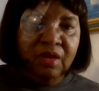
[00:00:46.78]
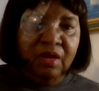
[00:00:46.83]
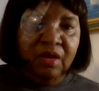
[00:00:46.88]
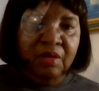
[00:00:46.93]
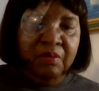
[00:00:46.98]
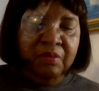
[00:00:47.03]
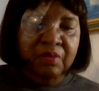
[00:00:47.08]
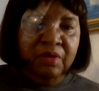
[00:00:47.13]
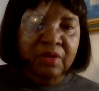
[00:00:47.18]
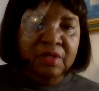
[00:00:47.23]

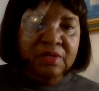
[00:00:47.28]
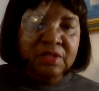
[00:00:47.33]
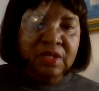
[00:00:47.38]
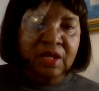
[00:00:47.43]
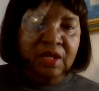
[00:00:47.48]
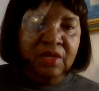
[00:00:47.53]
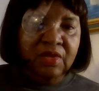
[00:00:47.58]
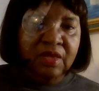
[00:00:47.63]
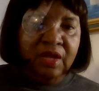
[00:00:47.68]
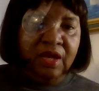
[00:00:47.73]
I'm gonna
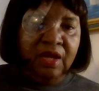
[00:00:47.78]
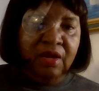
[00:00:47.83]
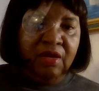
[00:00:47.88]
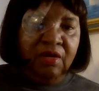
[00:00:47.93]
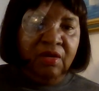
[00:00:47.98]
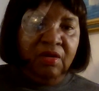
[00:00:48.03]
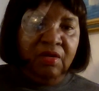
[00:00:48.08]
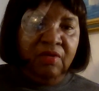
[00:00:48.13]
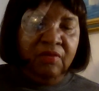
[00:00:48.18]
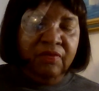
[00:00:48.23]
take that
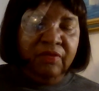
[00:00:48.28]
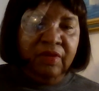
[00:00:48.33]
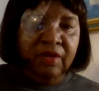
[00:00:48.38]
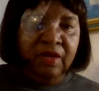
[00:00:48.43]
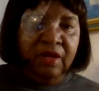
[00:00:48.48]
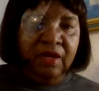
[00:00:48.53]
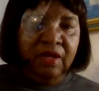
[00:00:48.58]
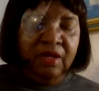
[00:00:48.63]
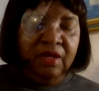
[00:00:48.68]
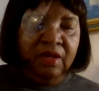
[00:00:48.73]
off
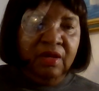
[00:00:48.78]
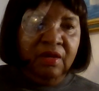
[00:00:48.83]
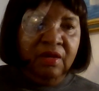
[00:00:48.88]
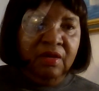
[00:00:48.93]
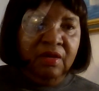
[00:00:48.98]
and